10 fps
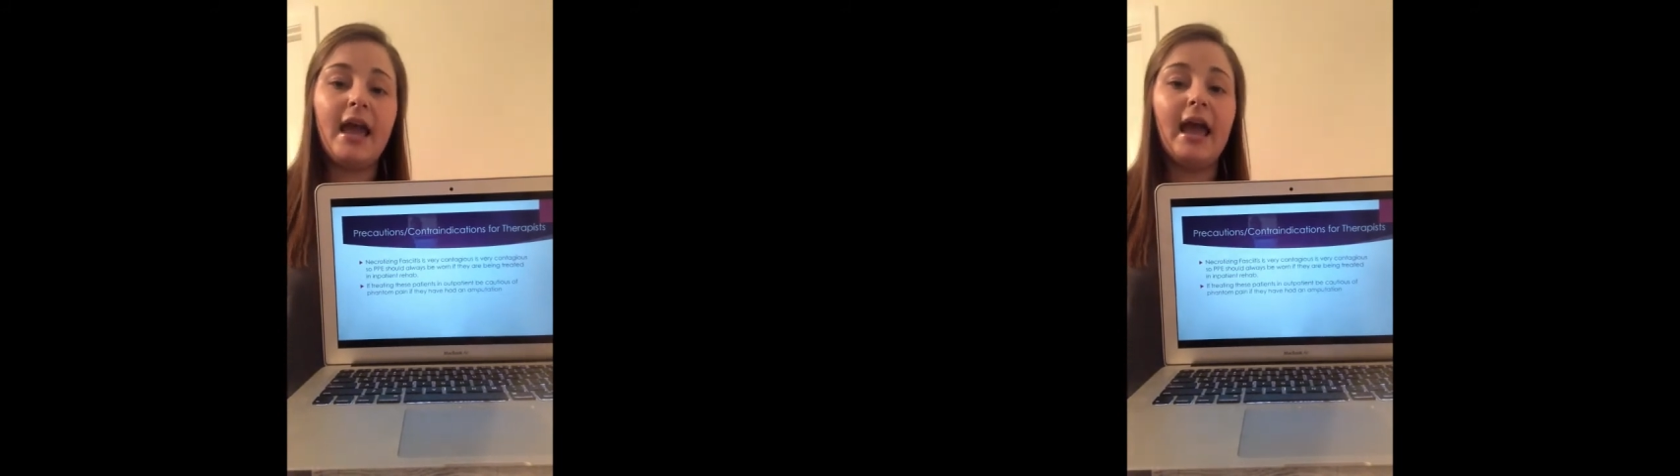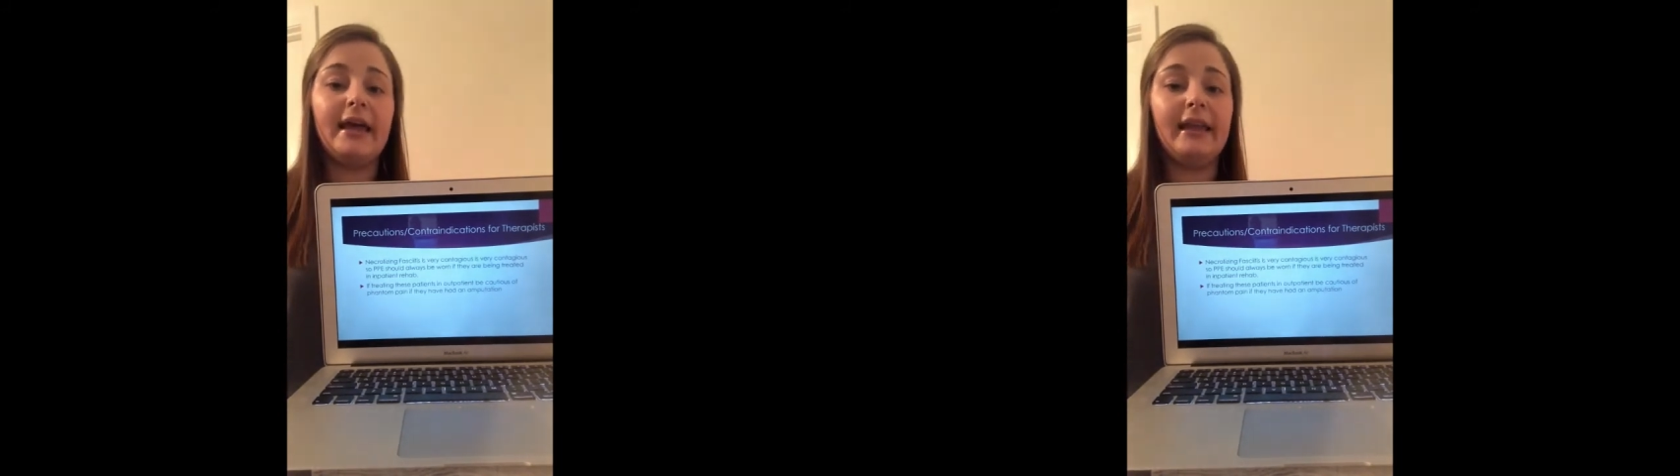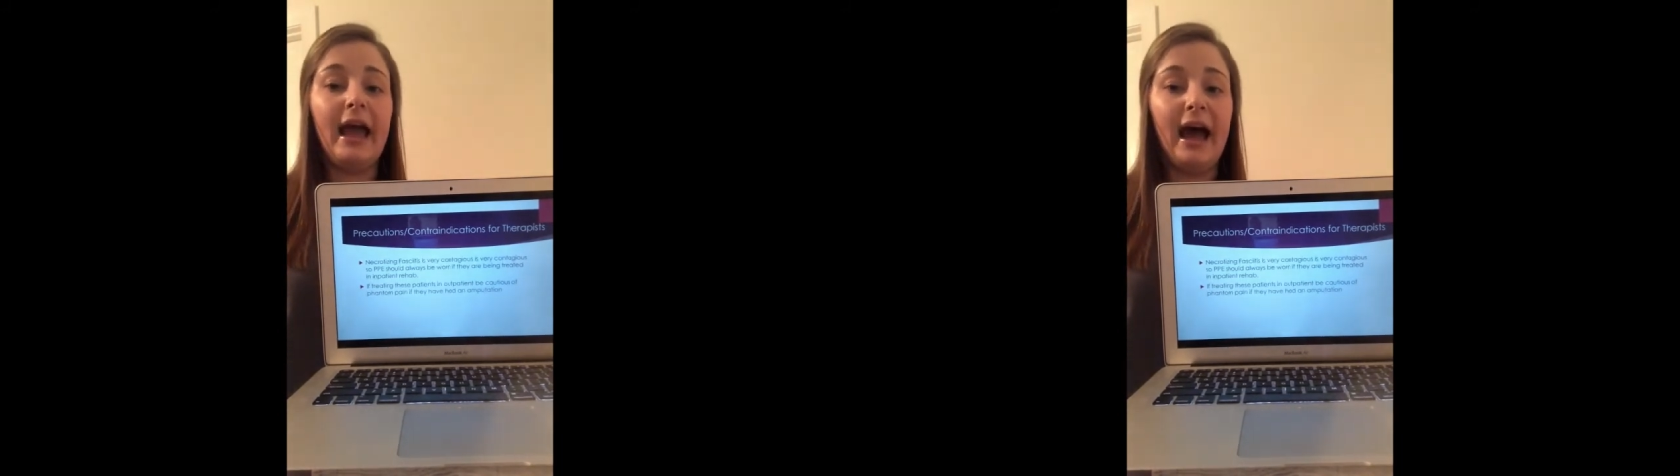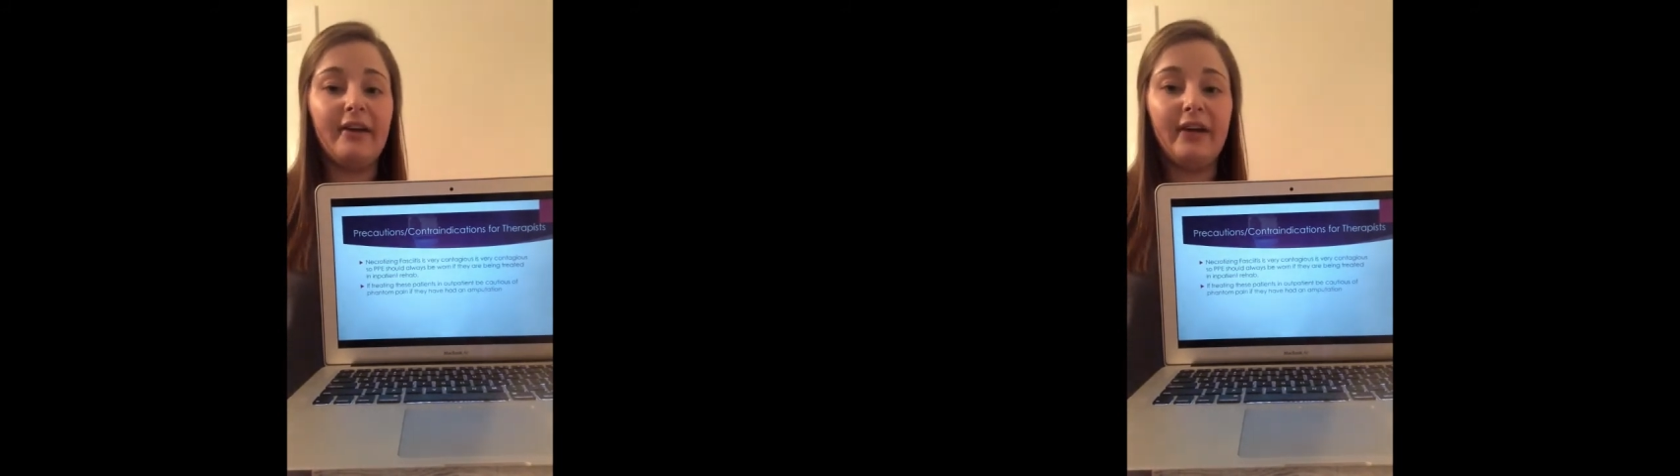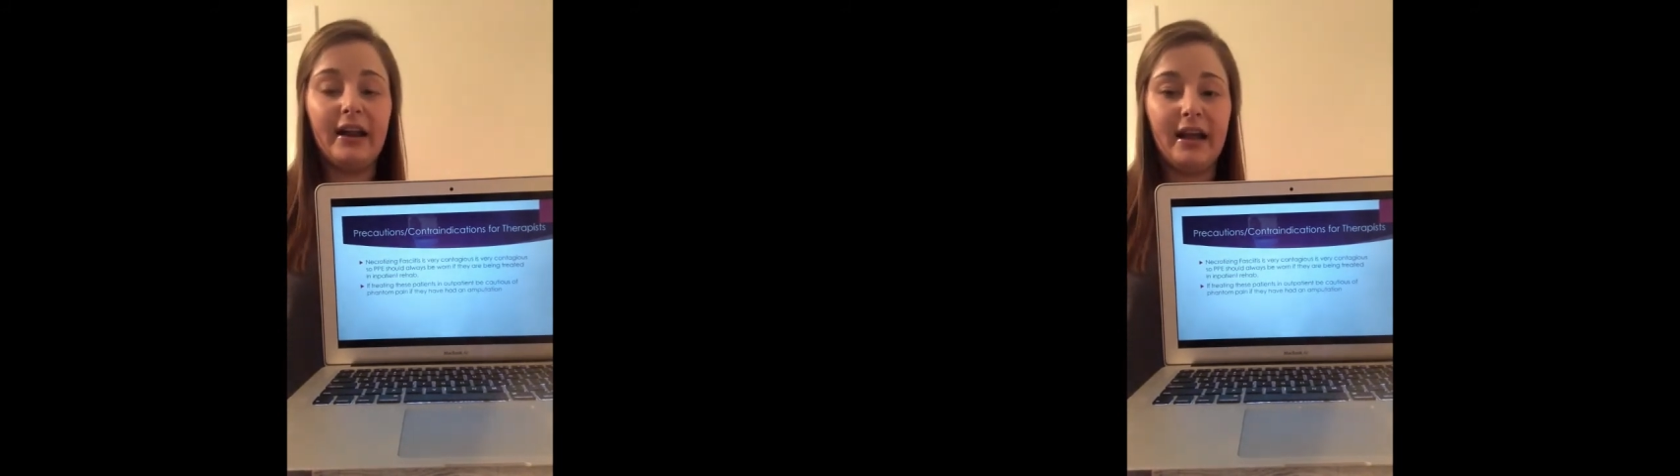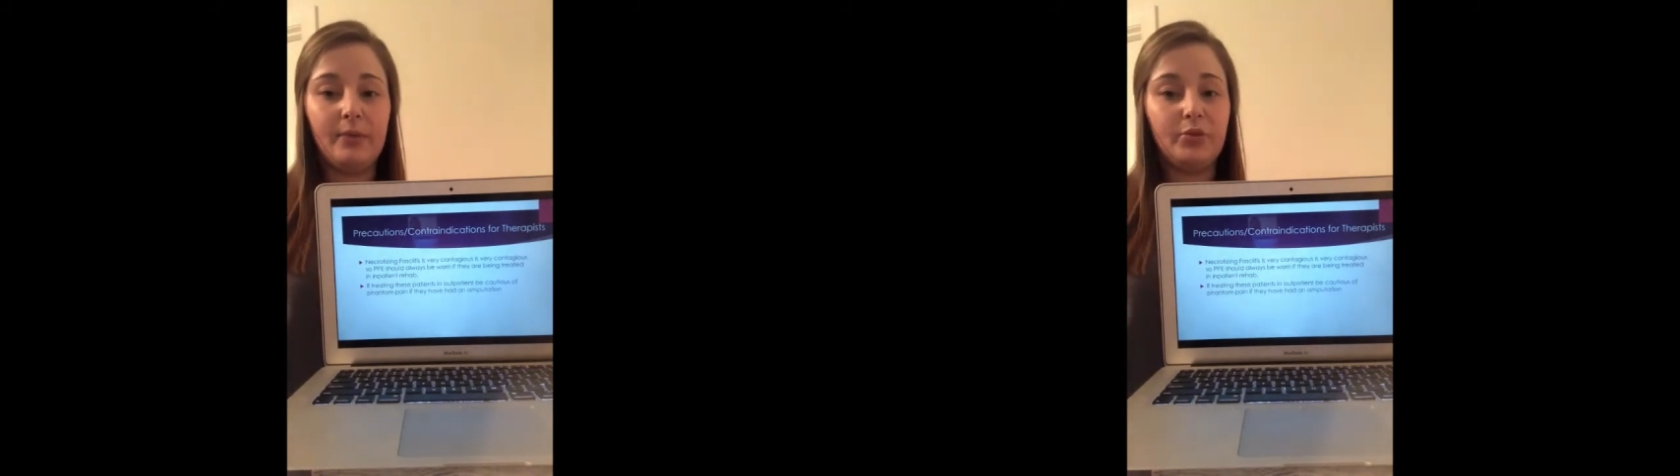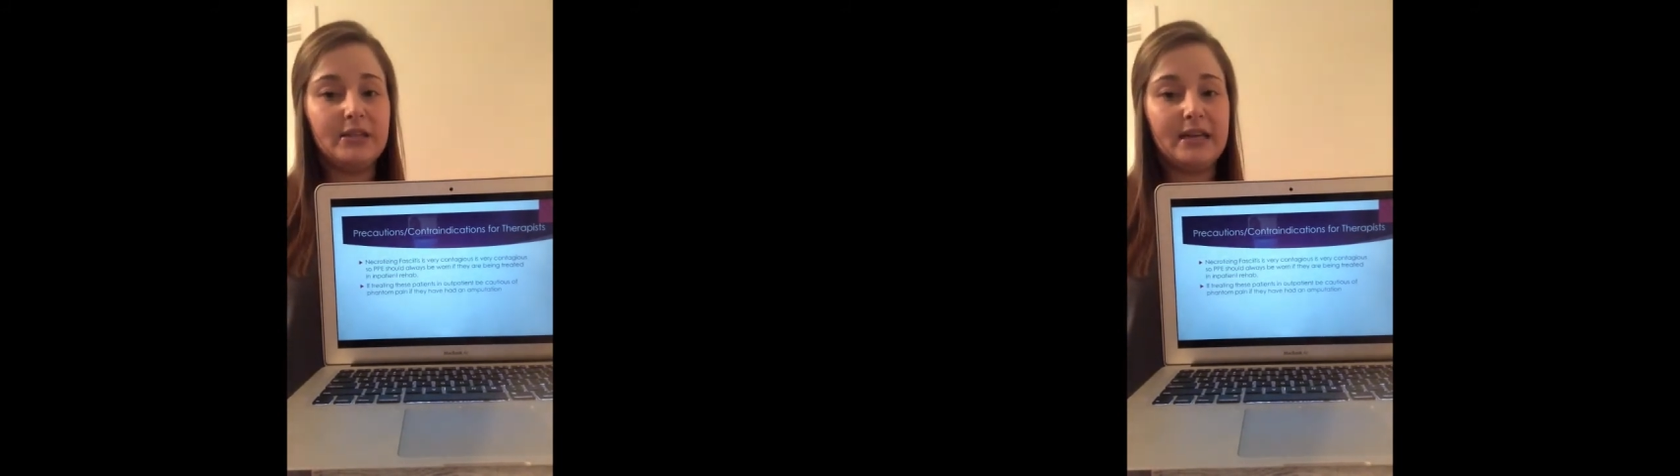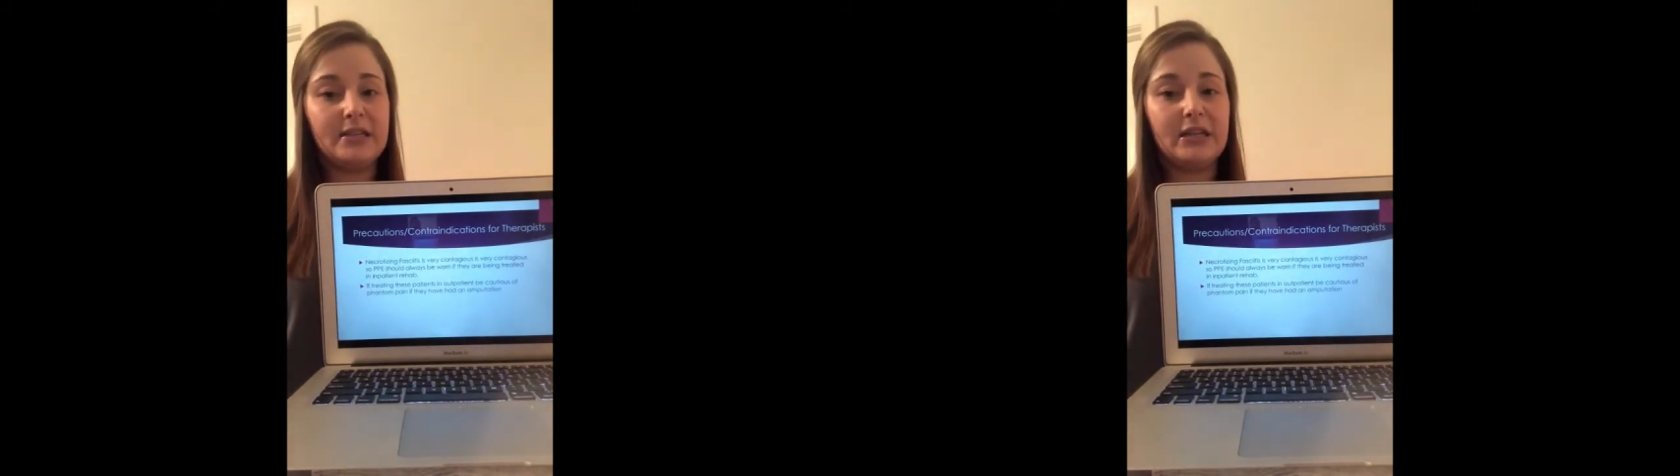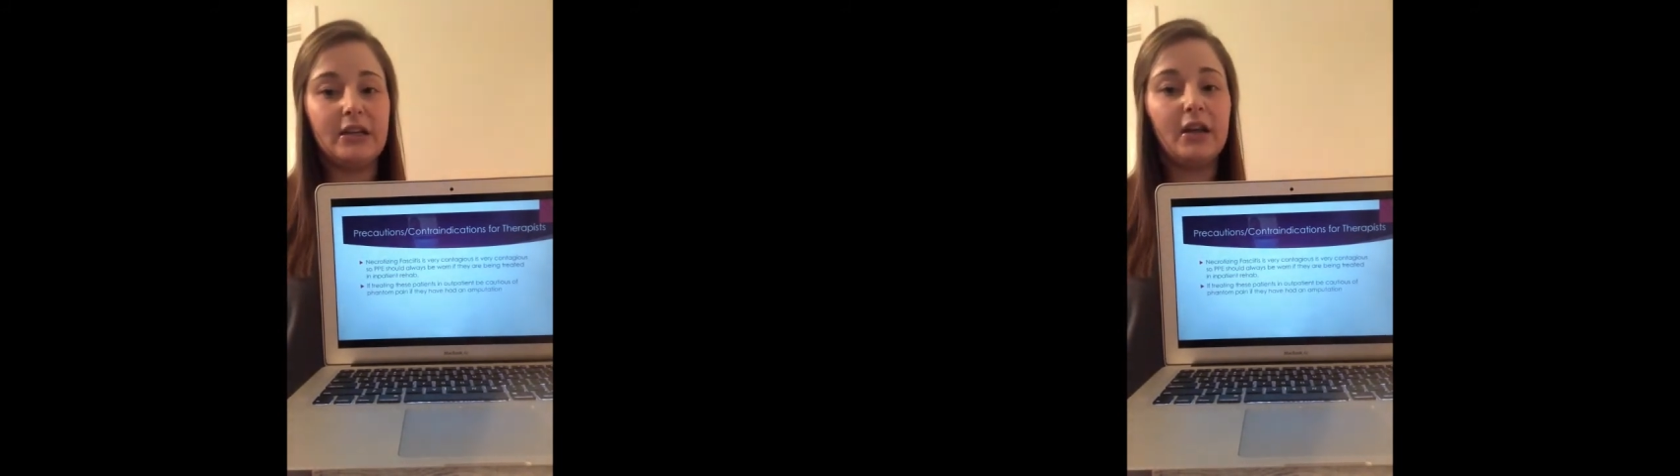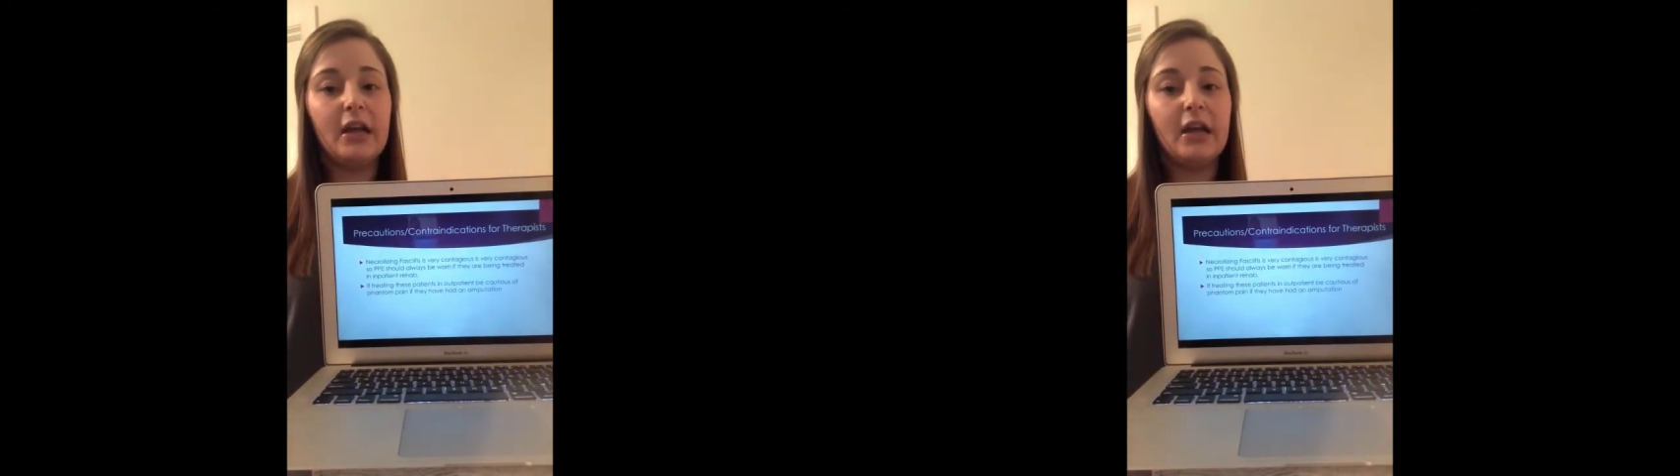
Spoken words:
and they have had an amputation,